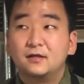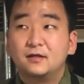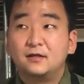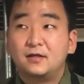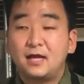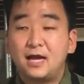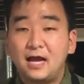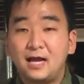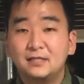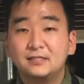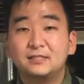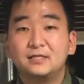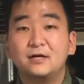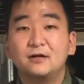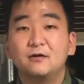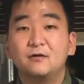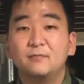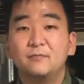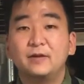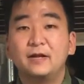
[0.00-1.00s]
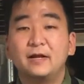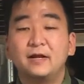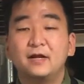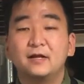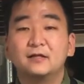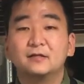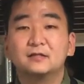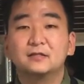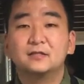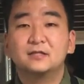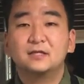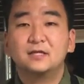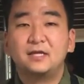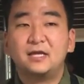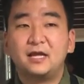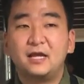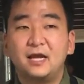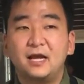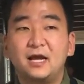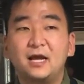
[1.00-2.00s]
Cast iron pans
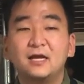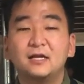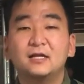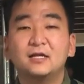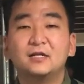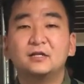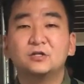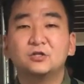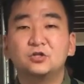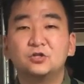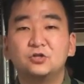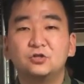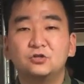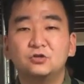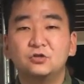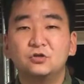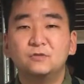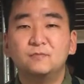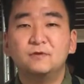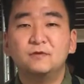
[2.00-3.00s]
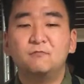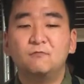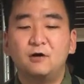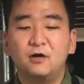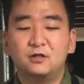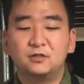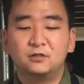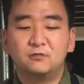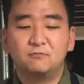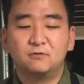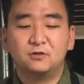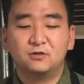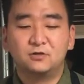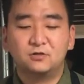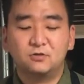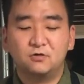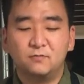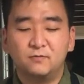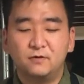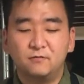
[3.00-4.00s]
can and should be washed with
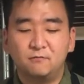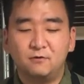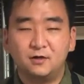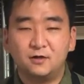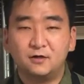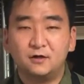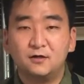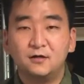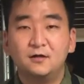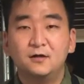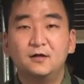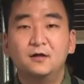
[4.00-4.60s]
soap and water.